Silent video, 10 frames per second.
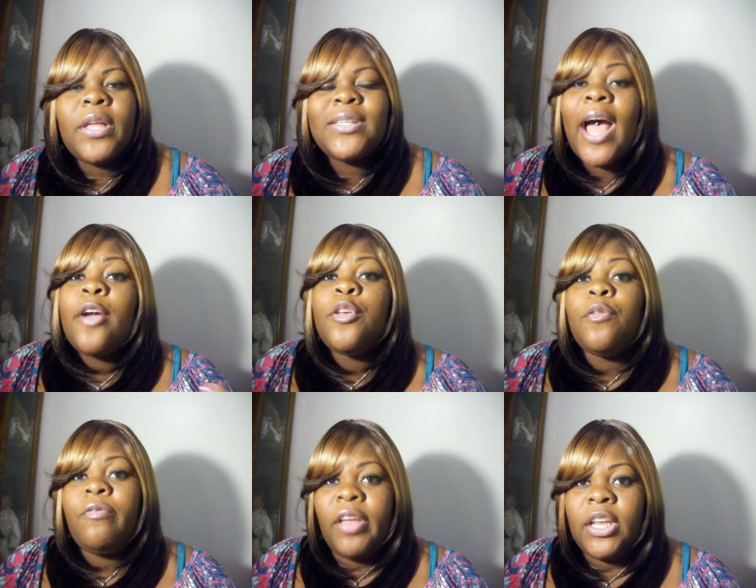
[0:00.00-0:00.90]
It's how you
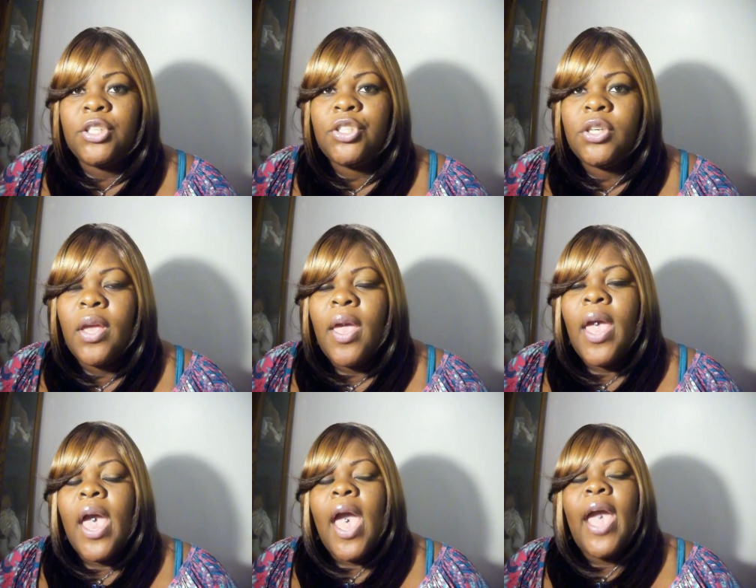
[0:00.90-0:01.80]
finish.
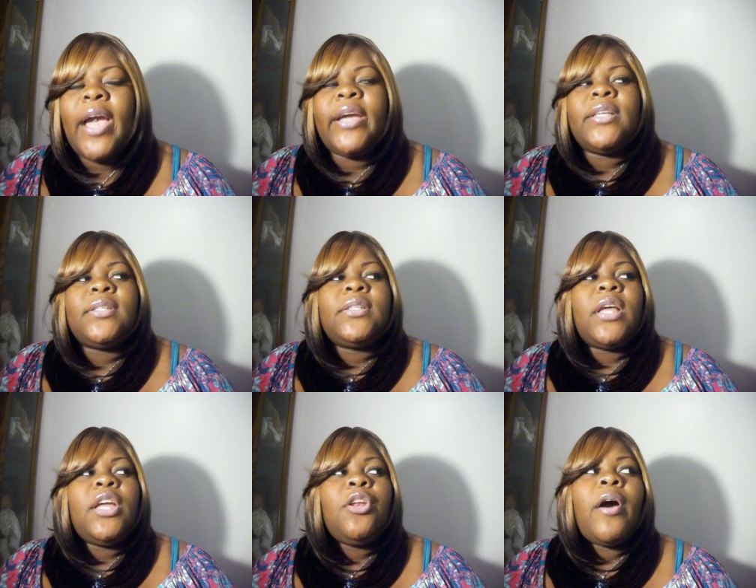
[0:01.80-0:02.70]
And,
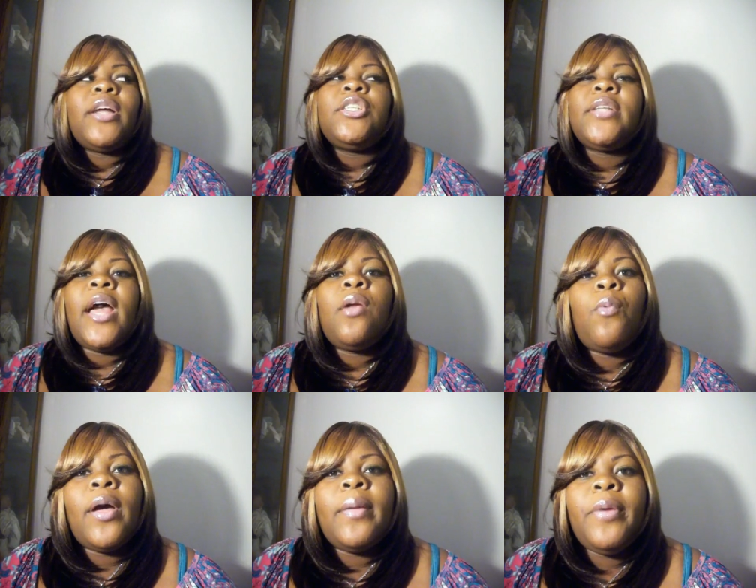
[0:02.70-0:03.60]
you know, I just kind of
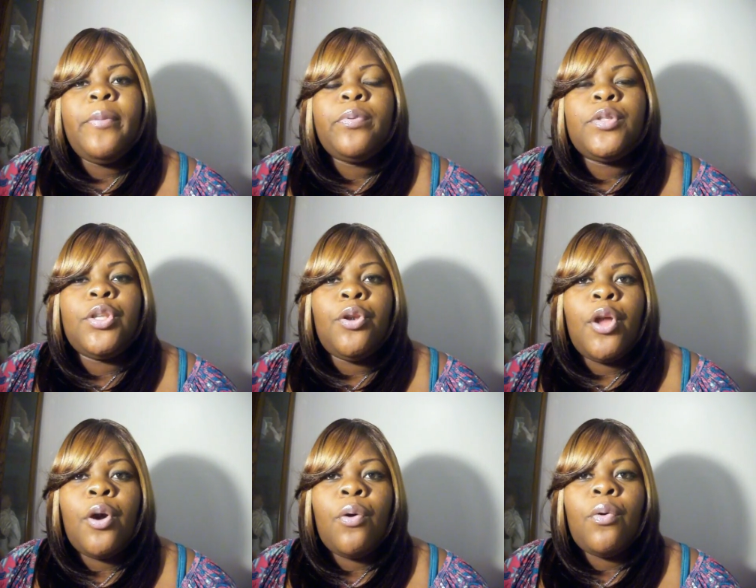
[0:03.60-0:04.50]
want people to
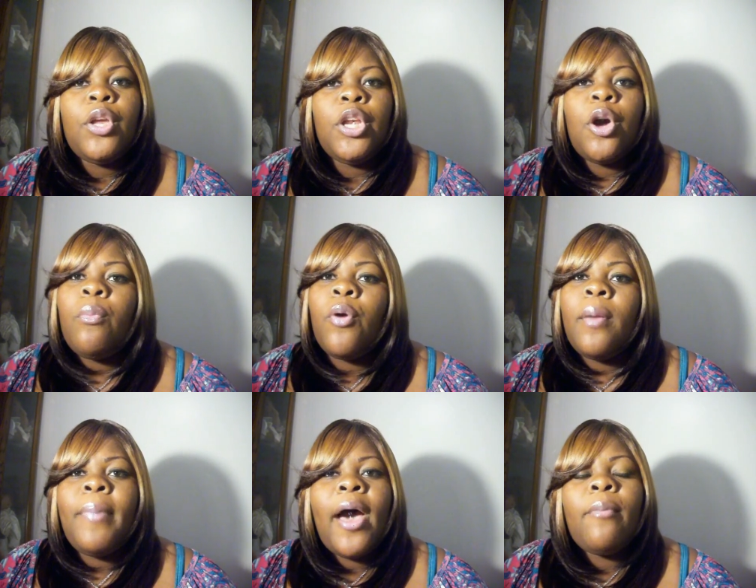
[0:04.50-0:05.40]
know, you know, more
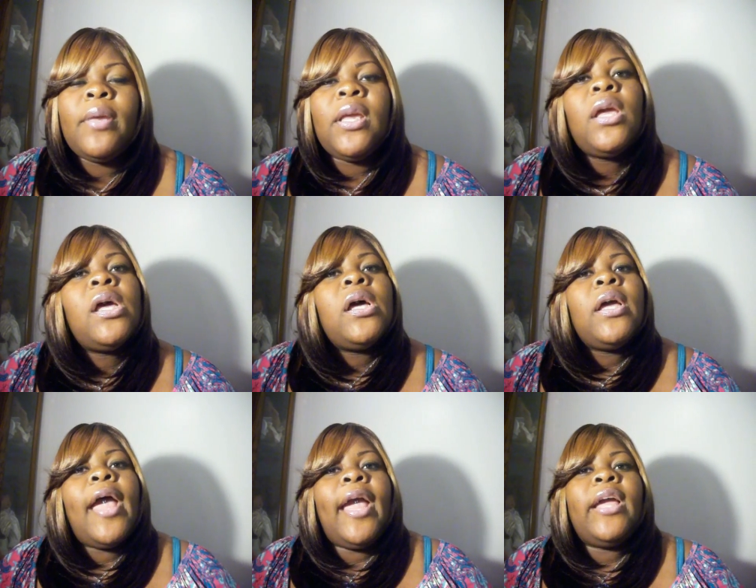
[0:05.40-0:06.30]
about me,
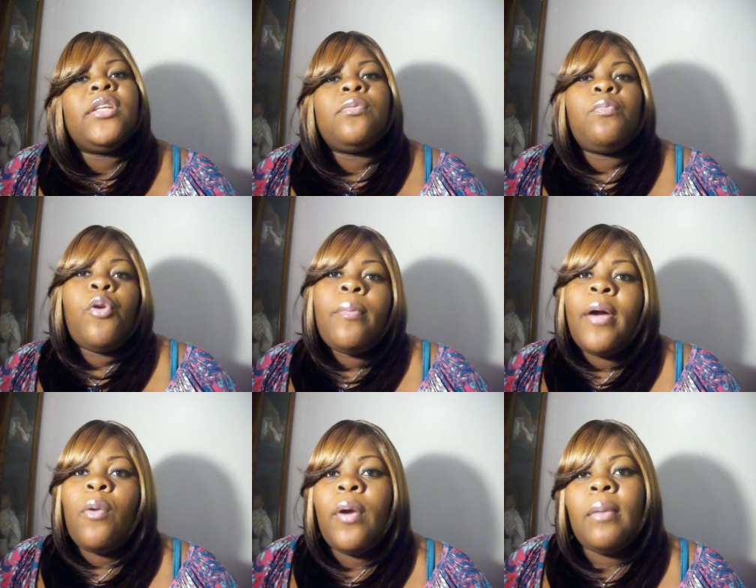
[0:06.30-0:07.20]
and more
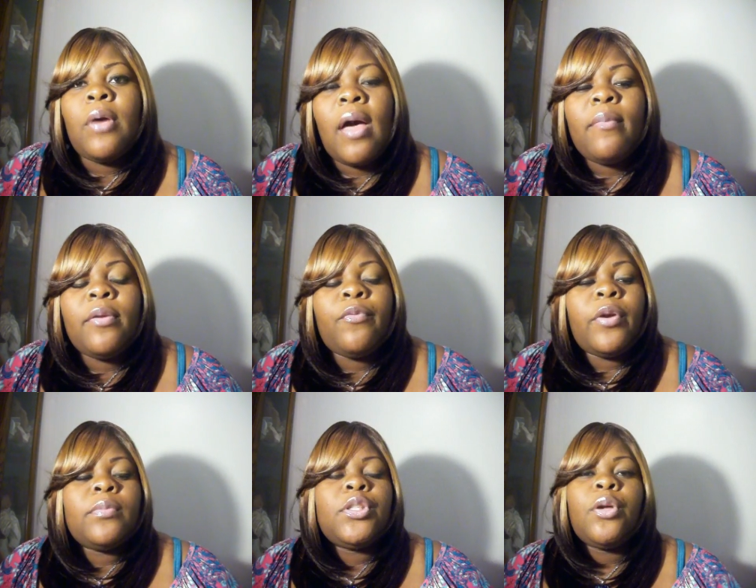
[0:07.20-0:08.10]
about where I'm coming
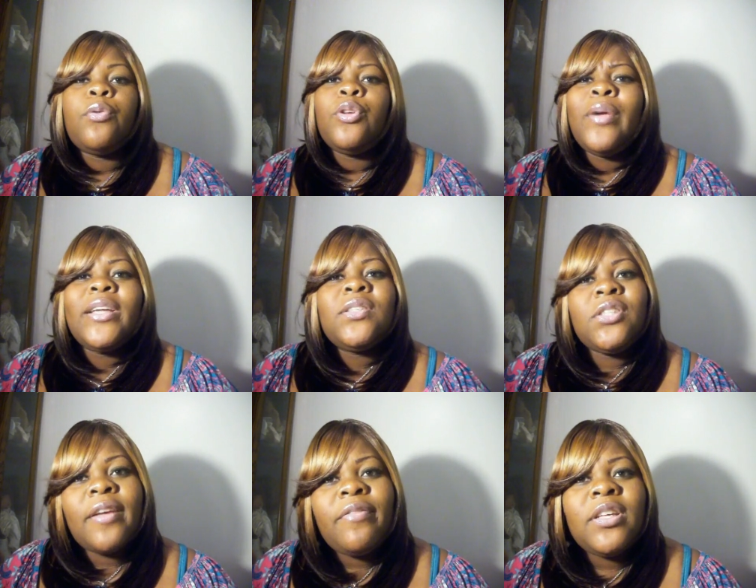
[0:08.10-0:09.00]
from. So you guys
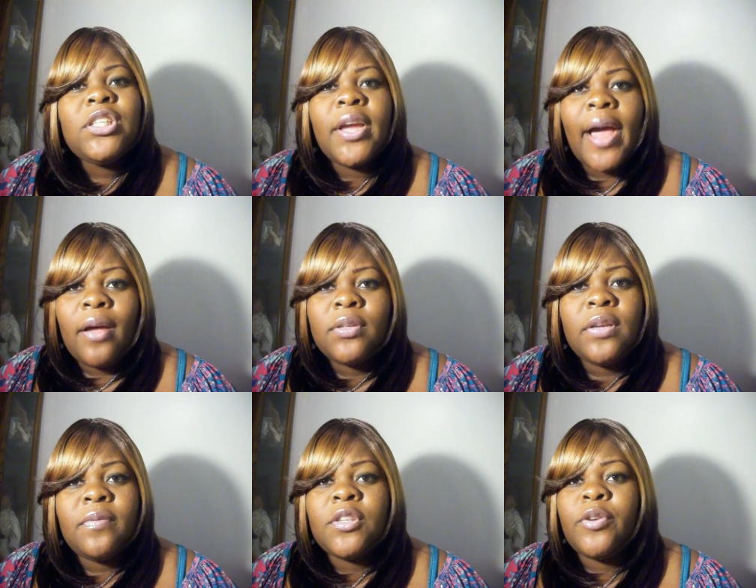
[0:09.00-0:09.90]
definitely check out
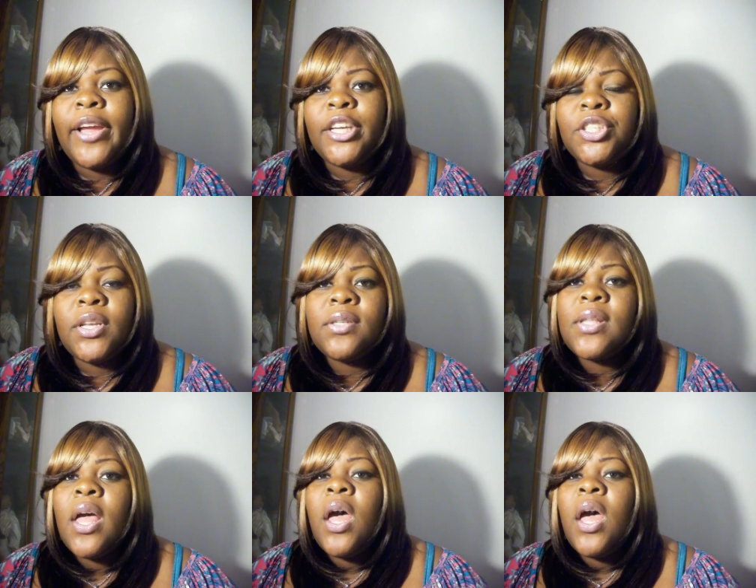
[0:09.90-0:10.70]
Divas Creations.